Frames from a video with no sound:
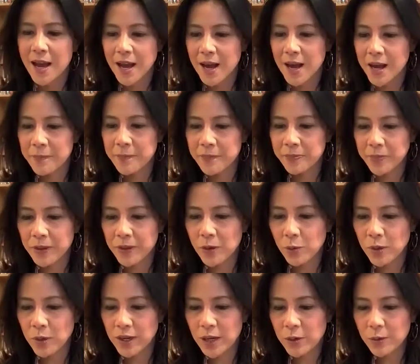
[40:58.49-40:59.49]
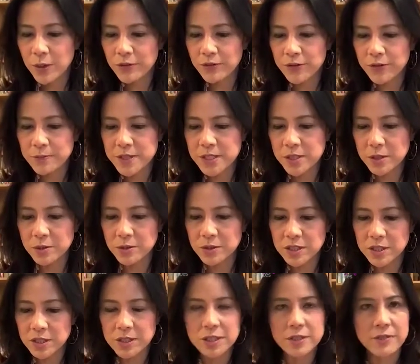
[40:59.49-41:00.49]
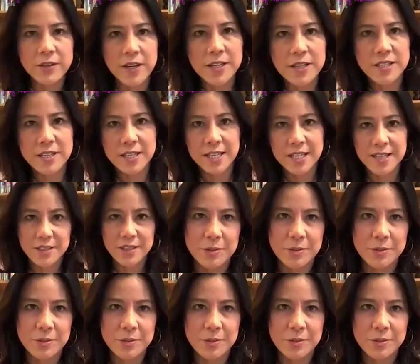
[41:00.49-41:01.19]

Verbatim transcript: Um, when I went from school to university,